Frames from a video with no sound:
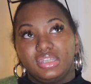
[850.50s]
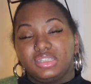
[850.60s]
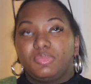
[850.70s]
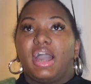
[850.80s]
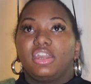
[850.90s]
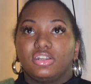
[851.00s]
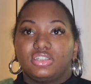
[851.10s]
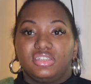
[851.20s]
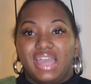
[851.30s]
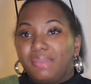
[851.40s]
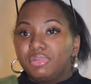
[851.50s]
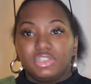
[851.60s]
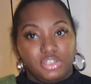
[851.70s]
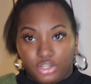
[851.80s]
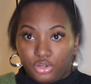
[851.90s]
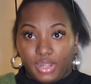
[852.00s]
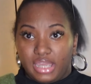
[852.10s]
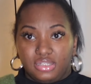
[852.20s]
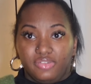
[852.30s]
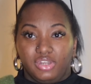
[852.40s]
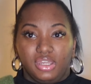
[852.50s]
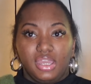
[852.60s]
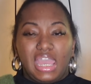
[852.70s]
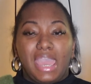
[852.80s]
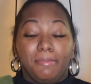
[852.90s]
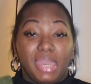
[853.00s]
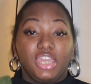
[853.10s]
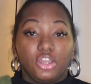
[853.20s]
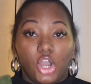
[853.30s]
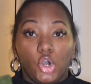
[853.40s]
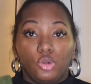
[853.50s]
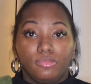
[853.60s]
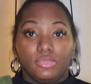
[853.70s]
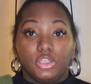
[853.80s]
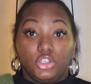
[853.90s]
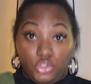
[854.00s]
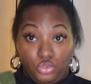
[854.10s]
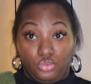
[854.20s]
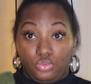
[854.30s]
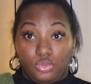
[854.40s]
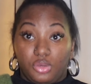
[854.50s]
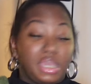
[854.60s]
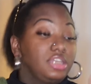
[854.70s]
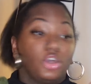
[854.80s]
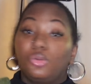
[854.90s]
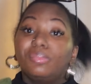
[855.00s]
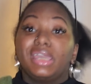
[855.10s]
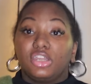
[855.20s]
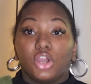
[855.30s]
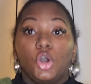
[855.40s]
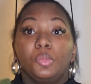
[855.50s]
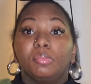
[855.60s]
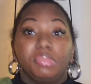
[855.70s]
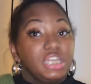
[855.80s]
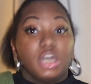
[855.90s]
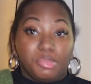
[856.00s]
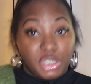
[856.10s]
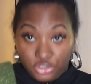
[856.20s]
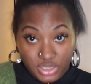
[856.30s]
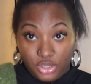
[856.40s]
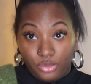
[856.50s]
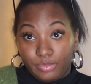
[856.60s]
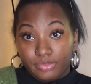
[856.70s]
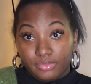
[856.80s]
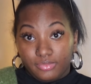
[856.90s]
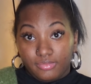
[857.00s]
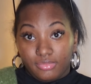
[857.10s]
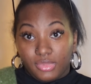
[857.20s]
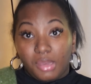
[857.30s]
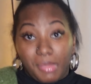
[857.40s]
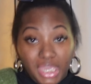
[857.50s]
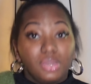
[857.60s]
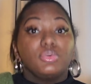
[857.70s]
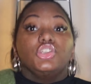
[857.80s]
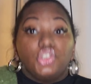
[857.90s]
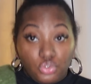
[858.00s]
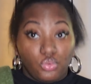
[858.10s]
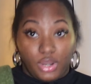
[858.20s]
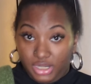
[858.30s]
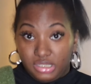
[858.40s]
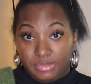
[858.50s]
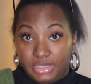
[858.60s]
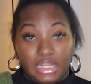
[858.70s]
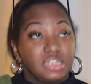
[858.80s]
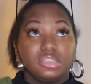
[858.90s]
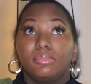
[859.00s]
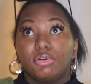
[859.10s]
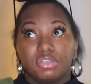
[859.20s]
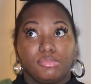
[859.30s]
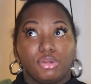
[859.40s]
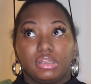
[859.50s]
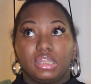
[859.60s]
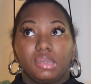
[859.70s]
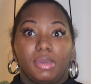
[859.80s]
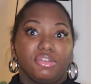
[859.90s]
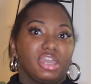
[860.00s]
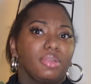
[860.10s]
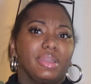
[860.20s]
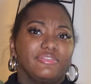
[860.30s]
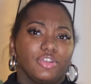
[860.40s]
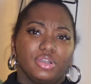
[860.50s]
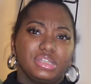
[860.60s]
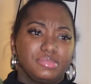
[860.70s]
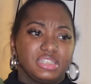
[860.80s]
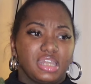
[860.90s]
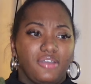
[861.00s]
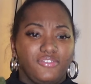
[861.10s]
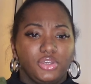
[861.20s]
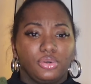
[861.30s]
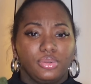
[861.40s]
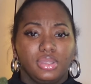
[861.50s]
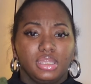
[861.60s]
inspired to tap into your creativity and make your home you, okay? Don't make your home a Pinterest home. Make it what you want it to be. That's the most important thing about decorating for Christmas. And I feel